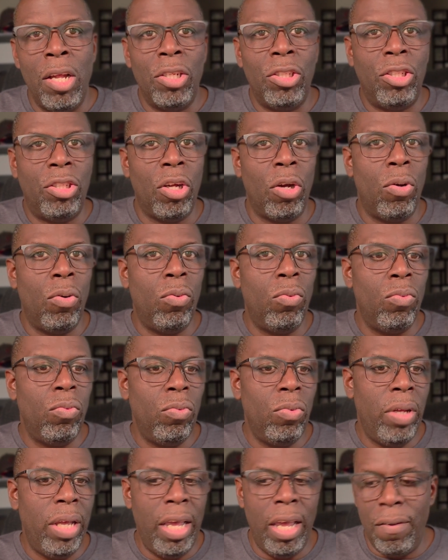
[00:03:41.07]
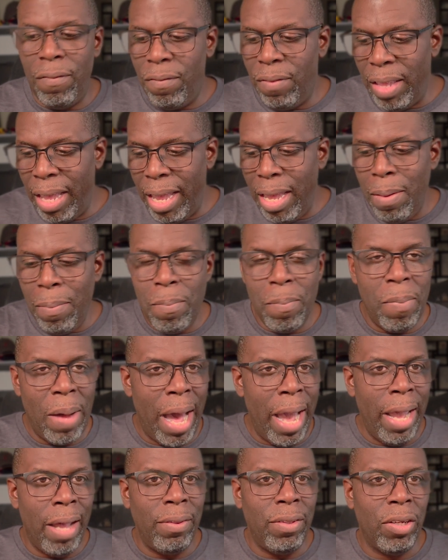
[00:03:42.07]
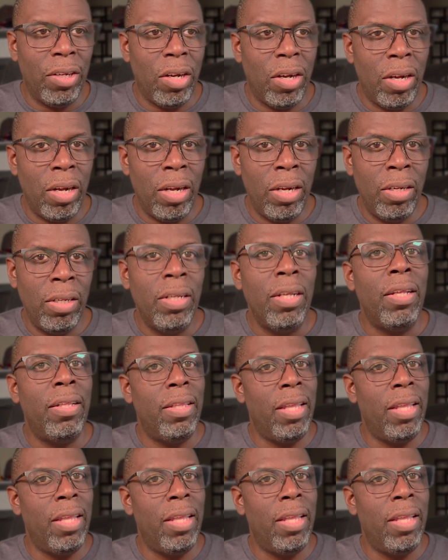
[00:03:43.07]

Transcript: So if they buy out the car,